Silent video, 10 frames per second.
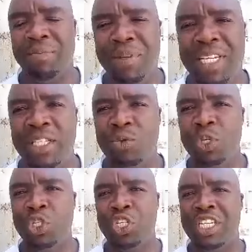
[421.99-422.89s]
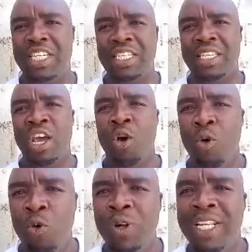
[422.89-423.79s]
The biggest question is
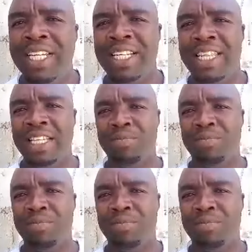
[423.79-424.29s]
who will lead this